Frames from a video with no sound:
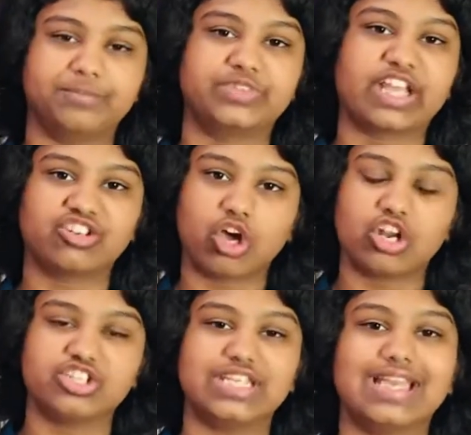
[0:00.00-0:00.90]

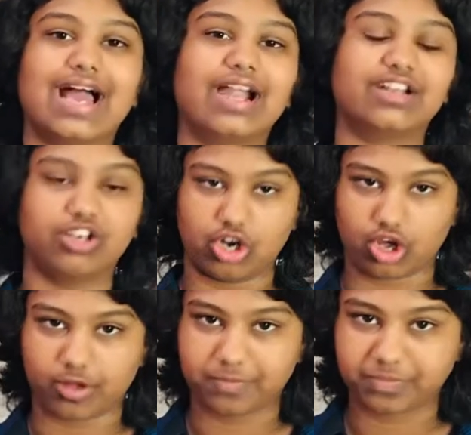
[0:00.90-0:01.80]
technology and
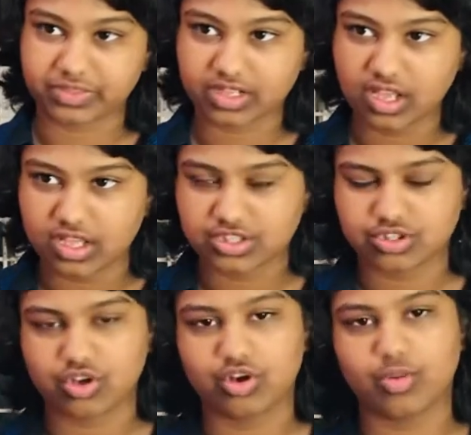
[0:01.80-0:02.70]
law.
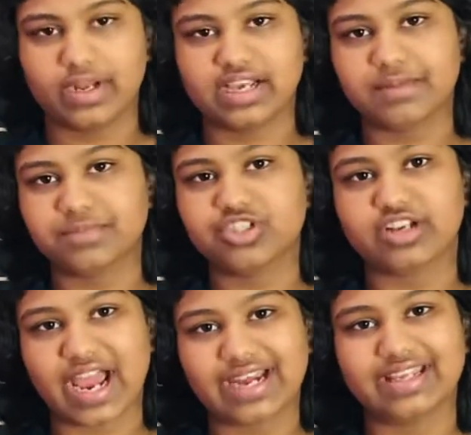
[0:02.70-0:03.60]
So when it comes to
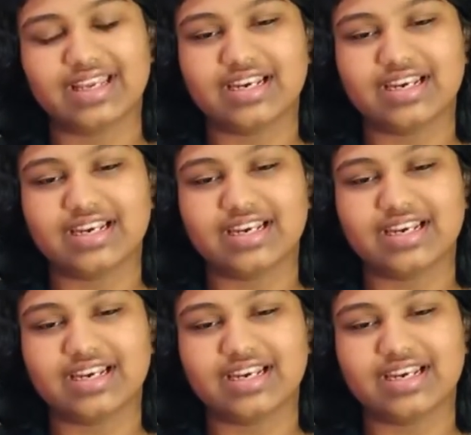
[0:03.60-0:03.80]
writing